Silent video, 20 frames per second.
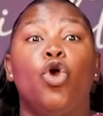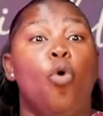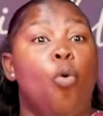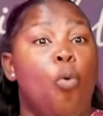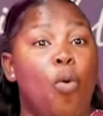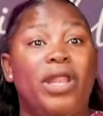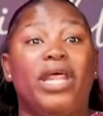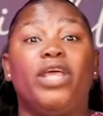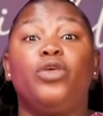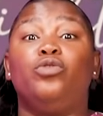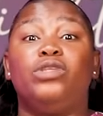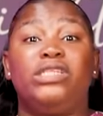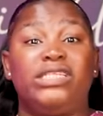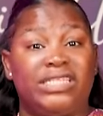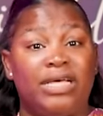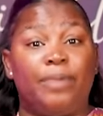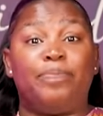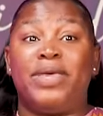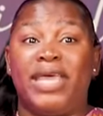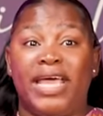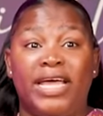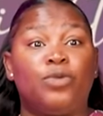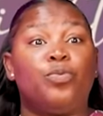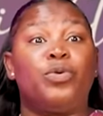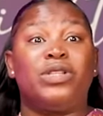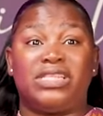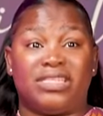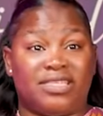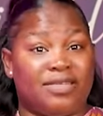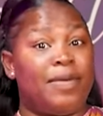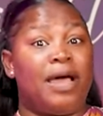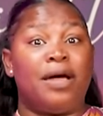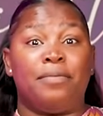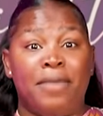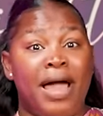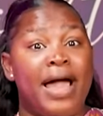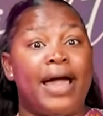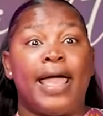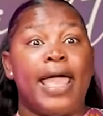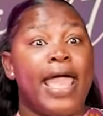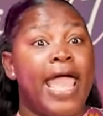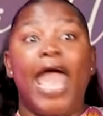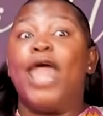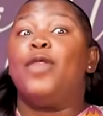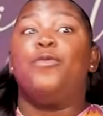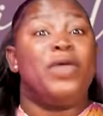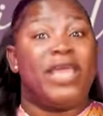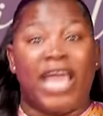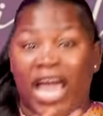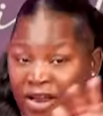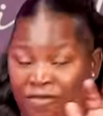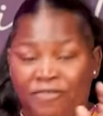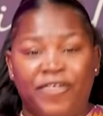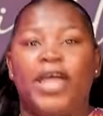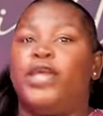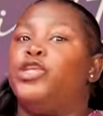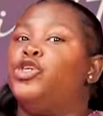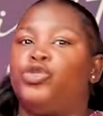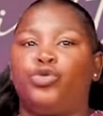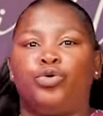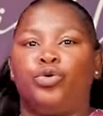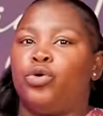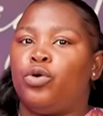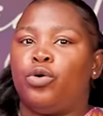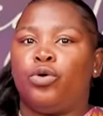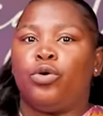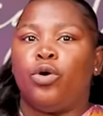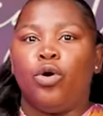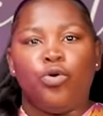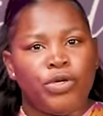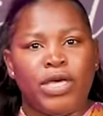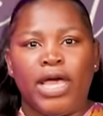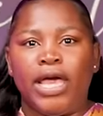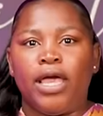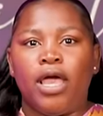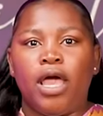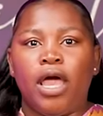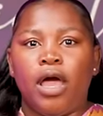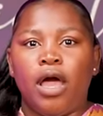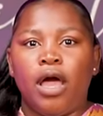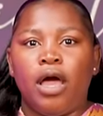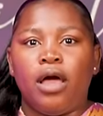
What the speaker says: when you disappeared with Zmang Mang and we can't find you, okay?